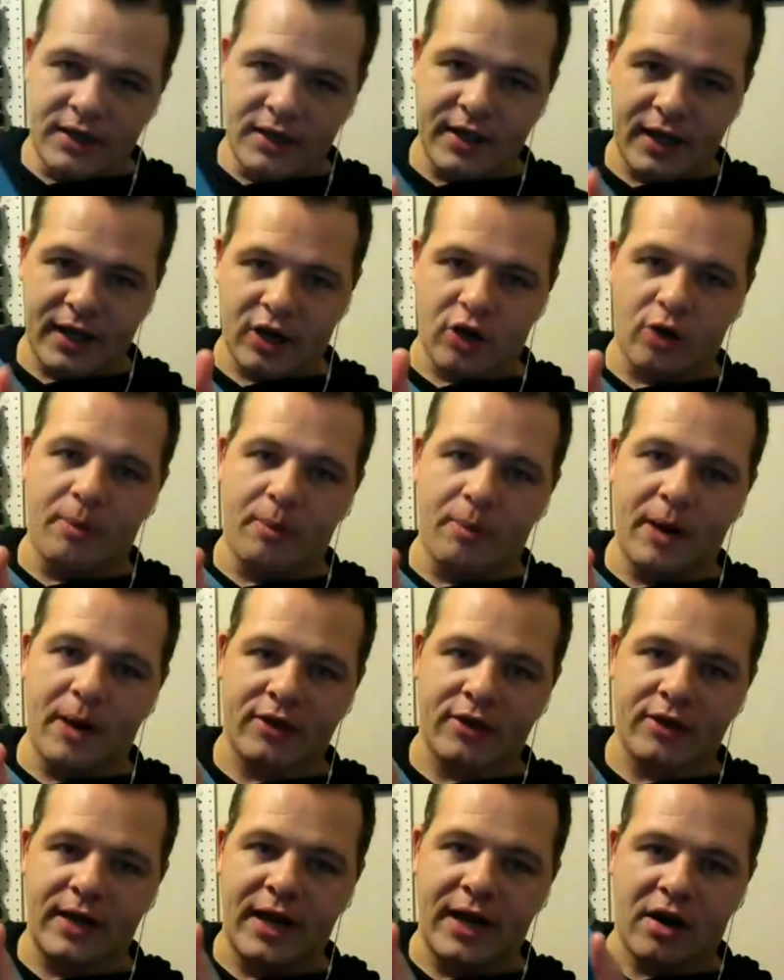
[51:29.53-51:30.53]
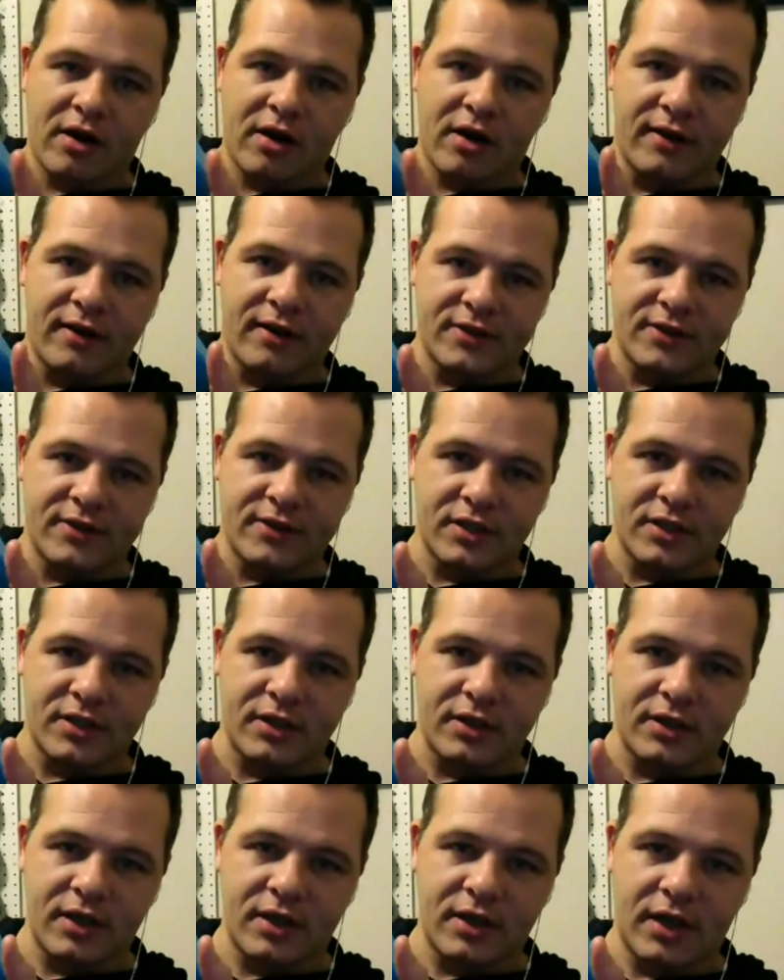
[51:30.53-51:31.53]
You can kind of go back through the archives and
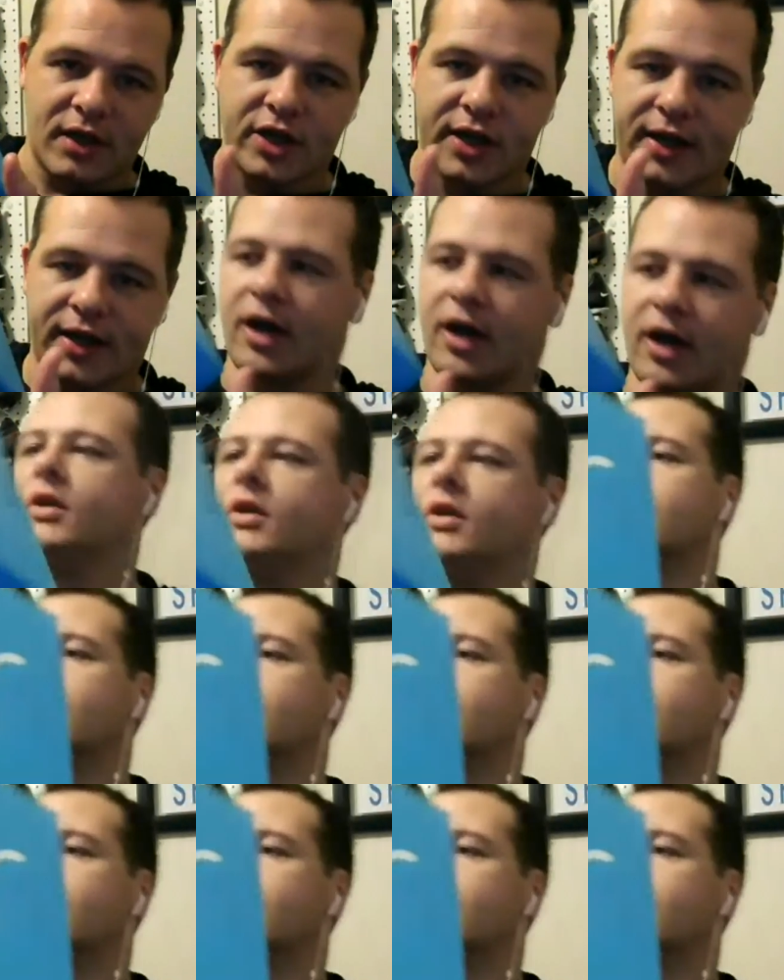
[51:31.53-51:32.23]
check it out.